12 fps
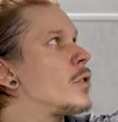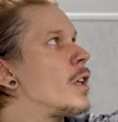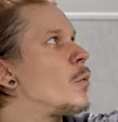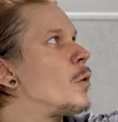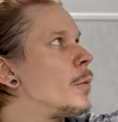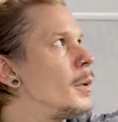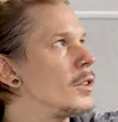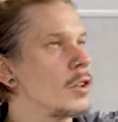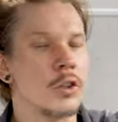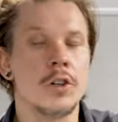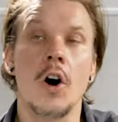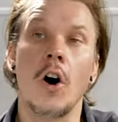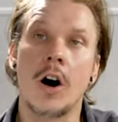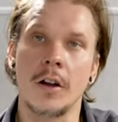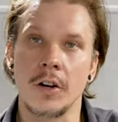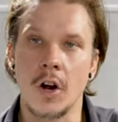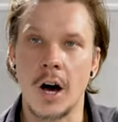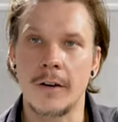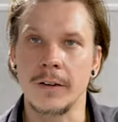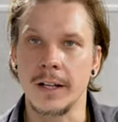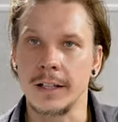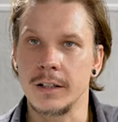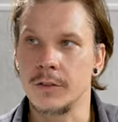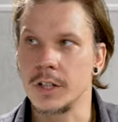So they will be turned on and off
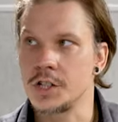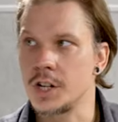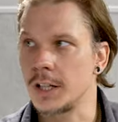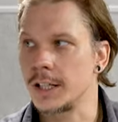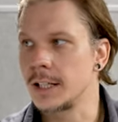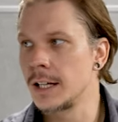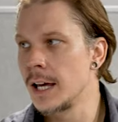individually.